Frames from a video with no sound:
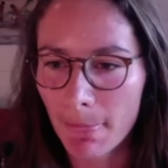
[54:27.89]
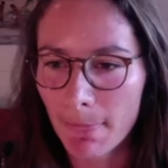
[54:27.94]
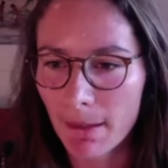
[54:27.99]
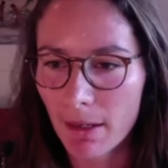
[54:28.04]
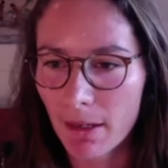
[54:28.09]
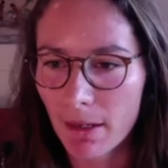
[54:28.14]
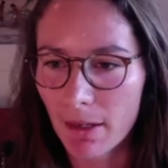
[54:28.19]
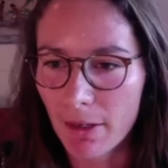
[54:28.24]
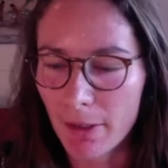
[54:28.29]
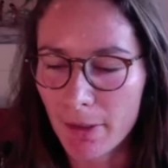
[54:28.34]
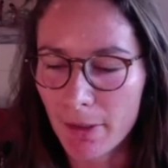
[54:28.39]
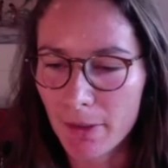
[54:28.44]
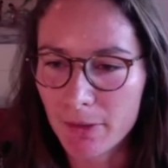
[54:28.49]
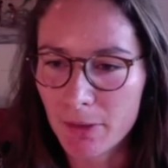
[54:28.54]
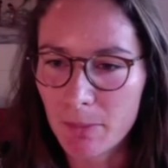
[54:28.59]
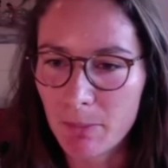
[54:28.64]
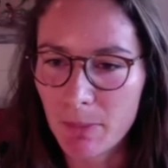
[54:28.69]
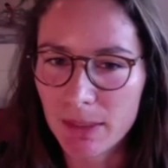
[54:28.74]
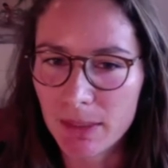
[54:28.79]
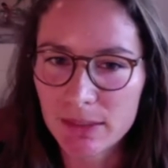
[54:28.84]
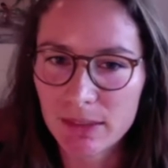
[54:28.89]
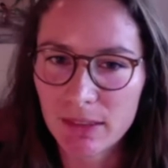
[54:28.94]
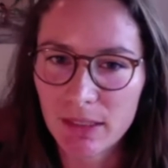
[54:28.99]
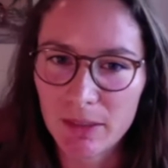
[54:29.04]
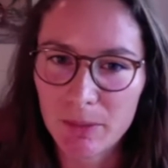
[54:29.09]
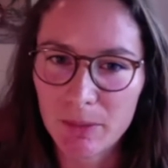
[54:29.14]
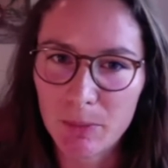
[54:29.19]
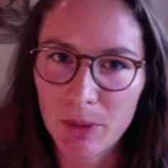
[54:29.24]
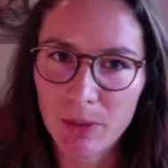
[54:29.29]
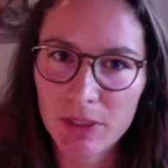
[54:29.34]
the National
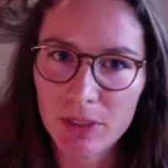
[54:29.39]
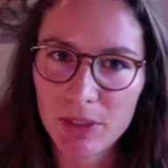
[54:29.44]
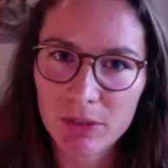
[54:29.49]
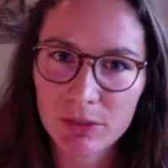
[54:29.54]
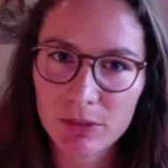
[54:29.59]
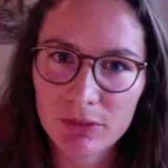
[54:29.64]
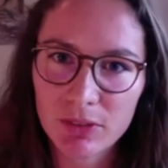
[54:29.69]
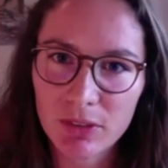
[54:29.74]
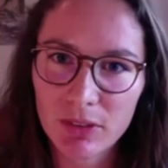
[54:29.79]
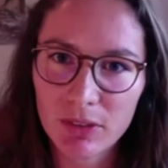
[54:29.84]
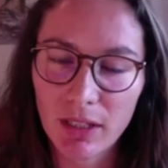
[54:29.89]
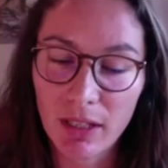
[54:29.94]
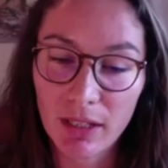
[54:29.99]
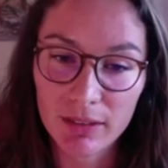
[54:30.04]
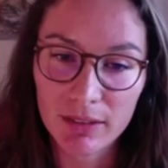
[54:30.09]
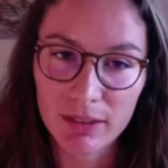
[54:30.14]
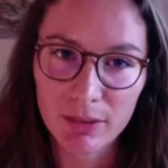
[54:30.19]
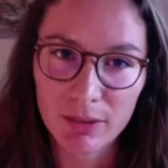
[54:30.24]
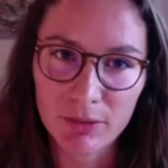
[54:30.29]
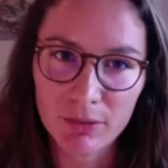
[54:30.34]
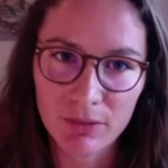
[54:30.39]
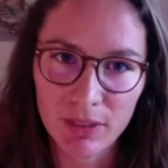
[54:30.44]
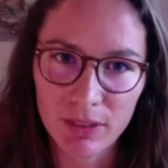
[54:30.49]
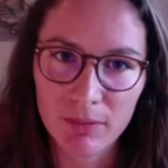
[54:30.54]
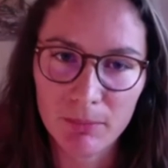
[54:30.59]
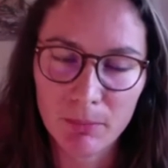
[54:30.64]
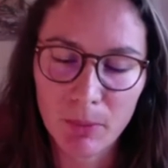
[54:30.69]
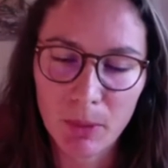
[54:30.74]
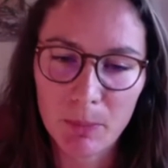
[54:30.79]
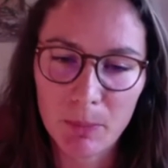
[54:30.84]
Liberation Front, active
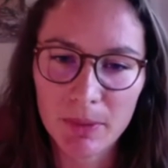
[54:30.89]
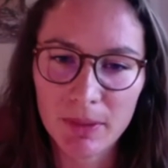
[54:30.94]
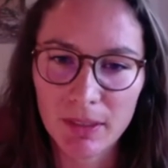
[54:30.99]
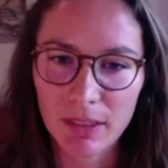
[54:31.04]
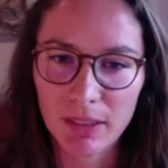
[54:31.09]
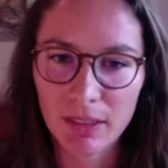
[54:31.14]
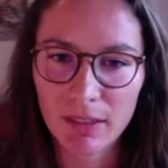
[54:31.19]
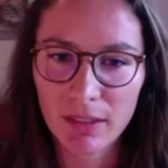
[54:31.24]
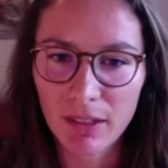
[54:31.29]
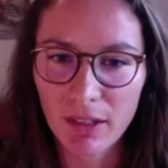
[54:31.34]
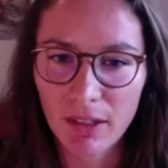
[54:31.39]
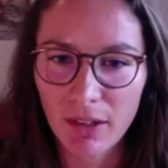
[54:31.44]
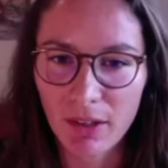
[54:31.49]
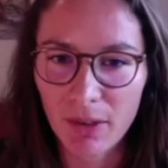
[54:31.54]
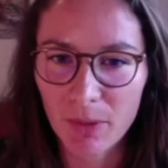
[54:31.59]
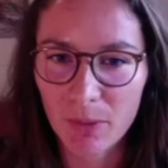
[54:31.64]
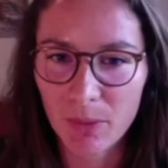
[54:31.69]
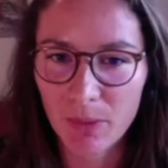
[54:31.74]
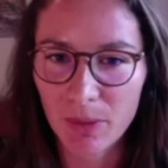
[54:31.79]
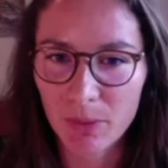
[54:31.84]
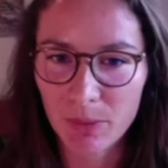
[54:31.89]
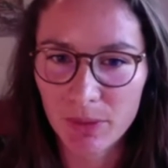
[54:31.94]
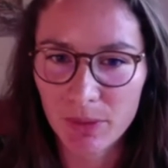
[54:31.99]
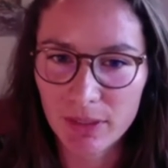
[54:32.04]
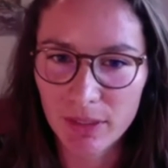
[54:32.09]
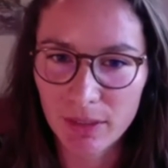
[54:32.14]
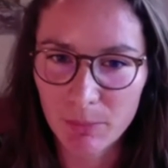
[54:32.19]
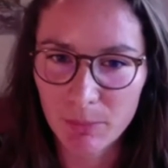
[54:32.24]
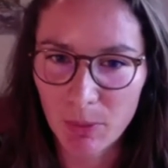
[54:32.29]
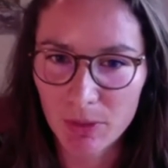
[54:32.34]
in Marti, where we
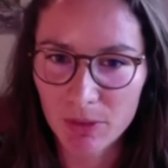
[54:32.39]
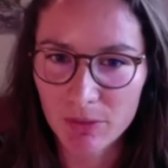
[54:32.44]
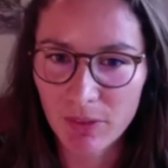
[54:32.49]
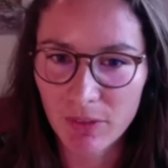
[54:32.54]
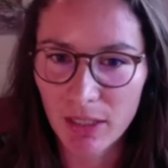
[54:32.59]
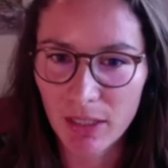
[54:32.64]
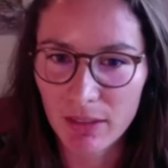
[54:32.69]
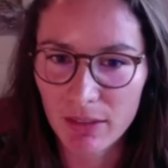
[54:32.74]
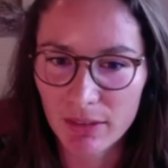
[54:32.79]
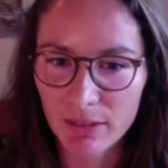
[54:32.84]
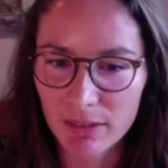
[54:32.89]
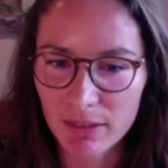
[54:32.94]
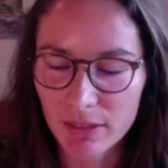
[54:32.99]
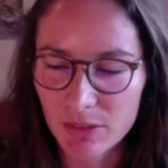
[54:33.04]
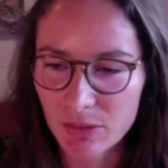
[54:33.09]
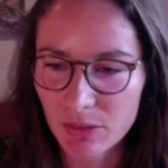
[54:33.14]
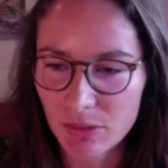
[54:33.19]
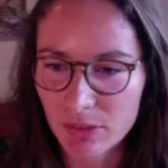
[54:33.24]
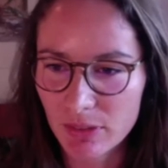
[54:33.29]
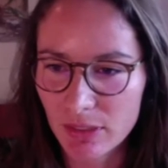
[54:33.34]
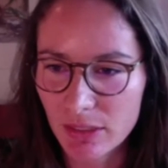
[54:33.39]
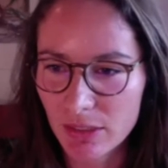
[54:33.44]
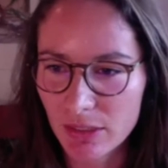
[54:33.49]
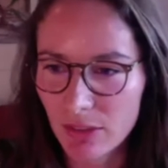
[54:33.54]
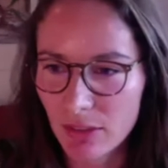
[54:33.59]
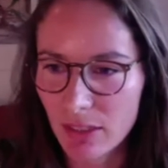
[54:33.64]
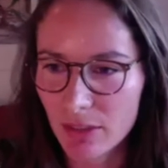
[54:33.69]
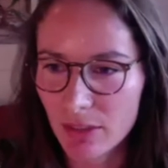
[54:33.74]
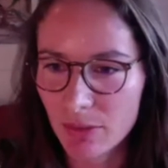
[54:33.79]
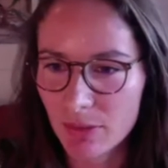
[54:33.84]
see most violence, as
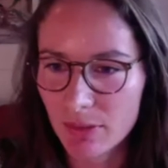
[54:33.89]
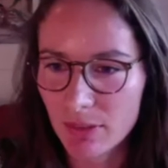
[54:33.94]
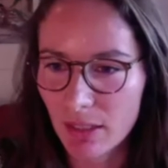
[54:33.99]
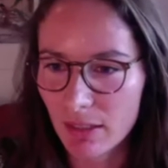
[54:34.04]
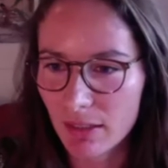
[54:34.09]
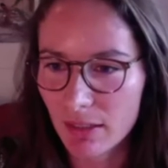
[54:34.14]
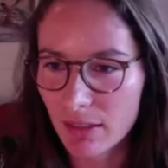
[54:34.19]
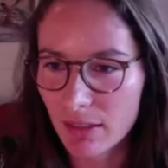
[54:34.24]
Jean-Nicolas, you said.